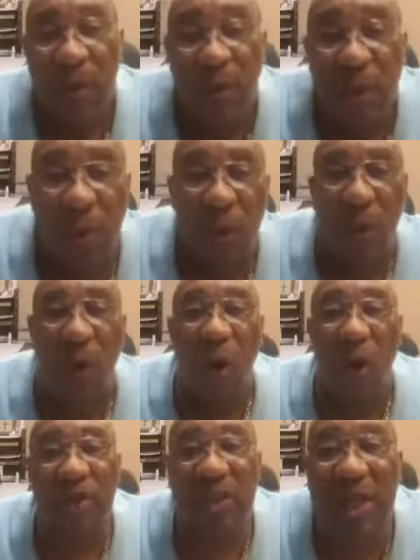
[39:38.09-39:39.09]
We won't go
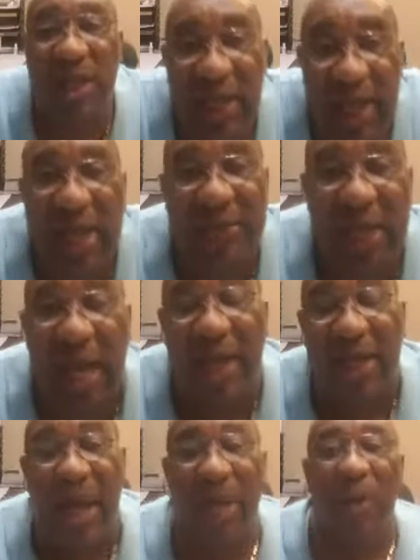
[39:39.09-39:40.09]
all into debt like
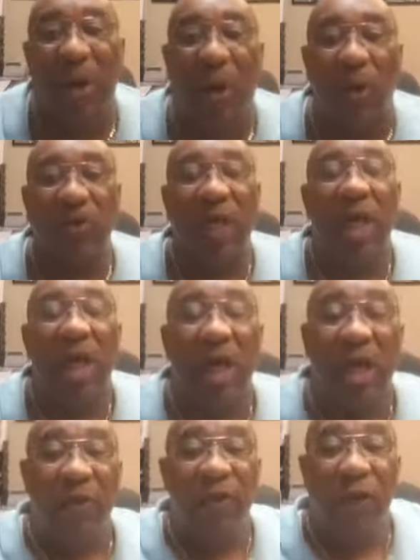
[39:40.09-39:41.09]
that because
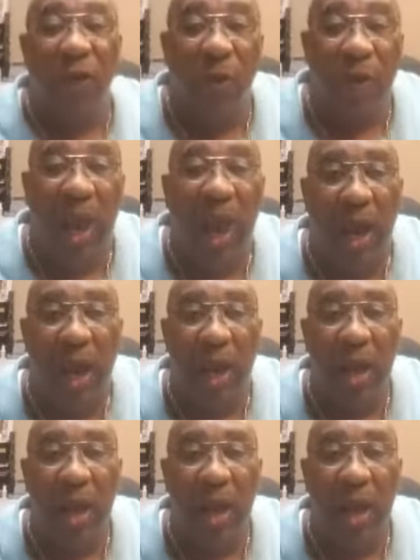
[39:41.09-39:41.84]
if you go there,